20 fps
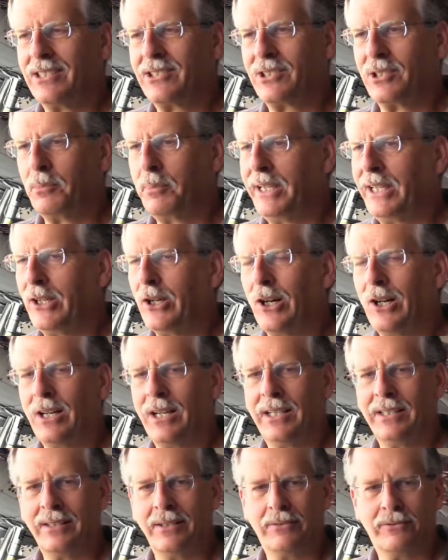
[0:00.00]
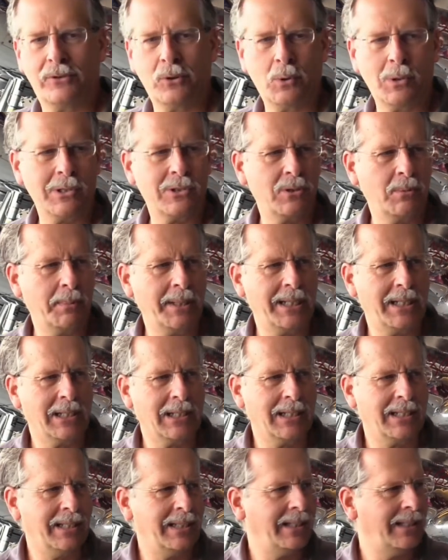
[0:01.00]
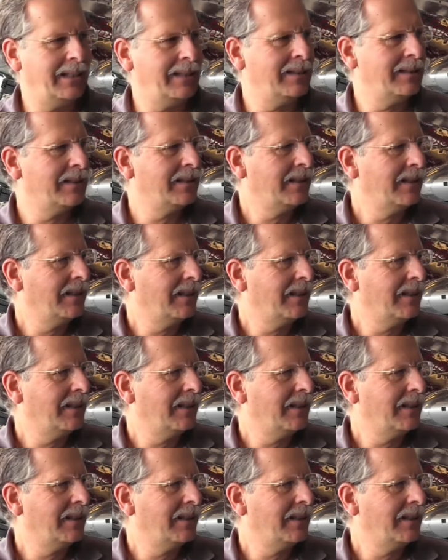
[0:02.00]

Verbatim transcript: dust will be gone, the floors will be clean,